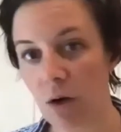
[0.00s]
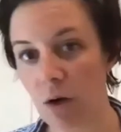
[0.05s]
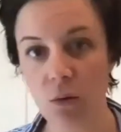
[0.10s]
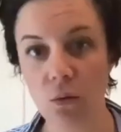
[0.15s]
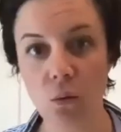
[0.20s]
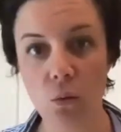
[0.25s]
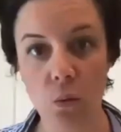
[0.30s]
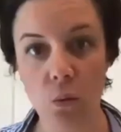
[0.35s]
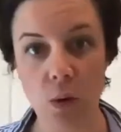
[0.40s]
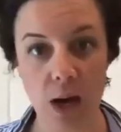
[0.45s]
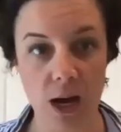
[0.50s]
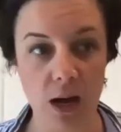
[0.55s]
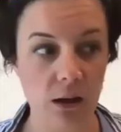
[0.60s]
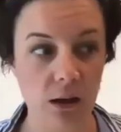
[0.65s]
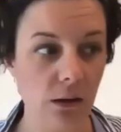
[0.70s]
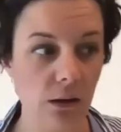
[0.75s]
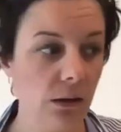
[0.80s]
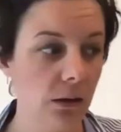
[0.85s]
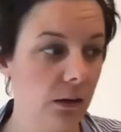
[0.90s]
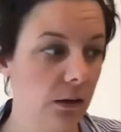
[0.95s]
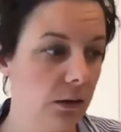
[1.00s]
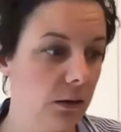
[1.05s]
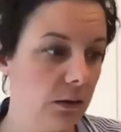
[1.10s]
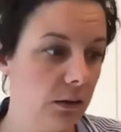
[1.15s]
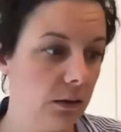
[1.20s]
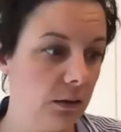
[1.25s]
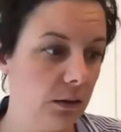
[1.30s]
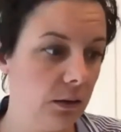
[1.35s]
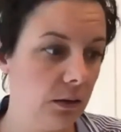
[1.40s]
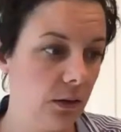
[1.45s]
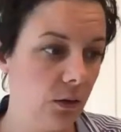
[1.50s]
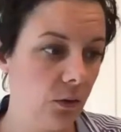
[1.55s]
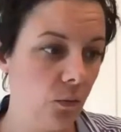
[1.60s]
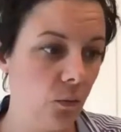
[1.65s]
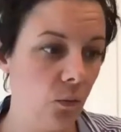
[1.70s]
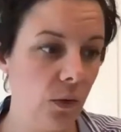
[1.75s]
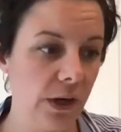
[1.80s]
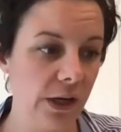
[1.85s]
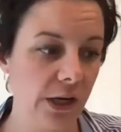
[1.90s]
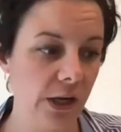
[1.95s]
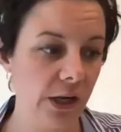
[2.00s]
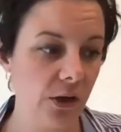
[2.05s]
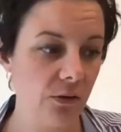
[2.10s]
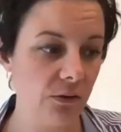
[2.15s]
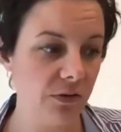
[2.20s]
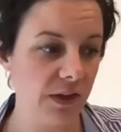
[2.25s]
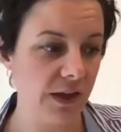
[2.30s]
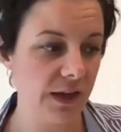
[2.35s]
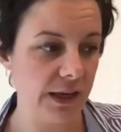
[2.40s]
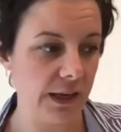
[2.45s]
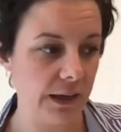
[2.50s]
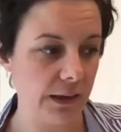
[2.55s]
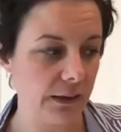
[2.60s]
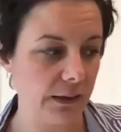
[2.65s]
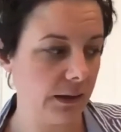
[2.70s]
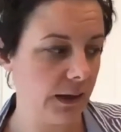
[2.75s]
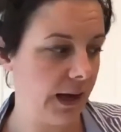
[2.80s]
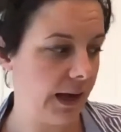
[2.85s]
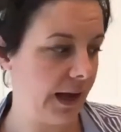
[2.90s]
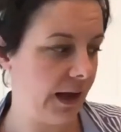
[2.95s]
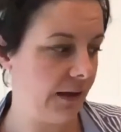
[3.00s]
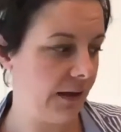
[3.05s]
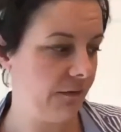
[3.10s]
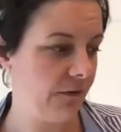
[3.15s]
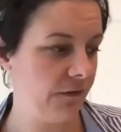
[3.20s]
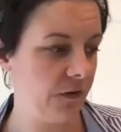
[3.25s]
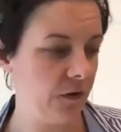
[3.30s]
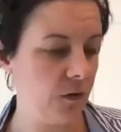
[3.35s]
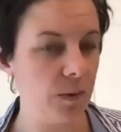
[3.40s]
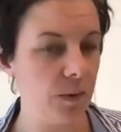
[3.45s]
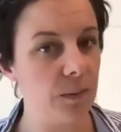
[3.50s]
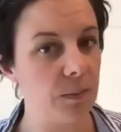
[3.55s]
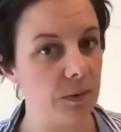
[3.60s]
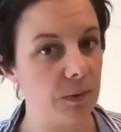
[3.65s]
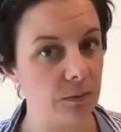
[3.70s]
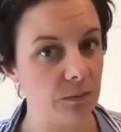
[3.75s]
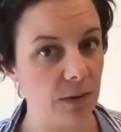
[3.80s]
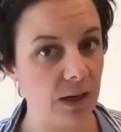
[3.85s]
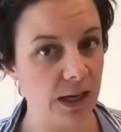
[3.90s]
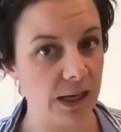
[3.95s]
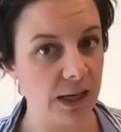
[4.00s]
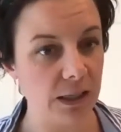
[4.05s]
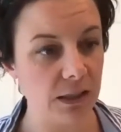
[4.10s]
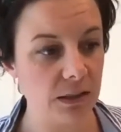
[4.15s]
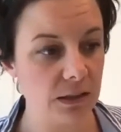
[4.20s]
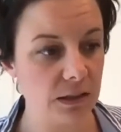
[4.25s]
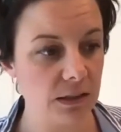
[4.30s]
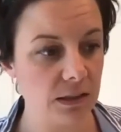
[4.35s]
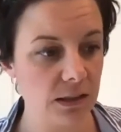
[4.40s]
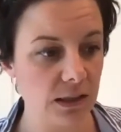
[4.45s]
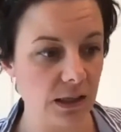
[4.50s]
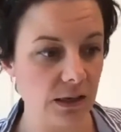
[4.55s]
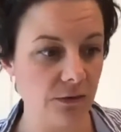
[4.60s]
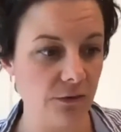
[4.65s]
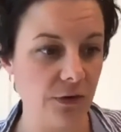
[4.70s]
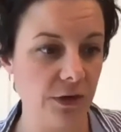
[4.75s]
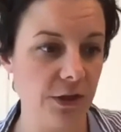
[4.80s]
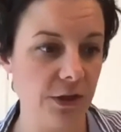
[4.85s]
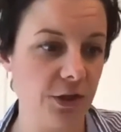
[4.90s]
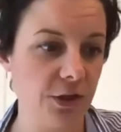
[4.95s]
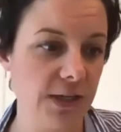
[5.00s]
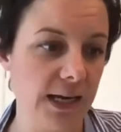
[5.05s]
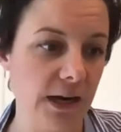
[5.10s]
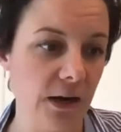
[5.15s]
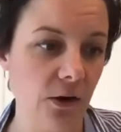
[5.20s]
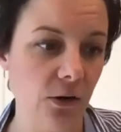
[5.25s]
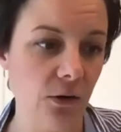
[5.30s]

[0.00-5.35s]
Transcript: Well, what are you thinking? I have a few people in mind that have reached out.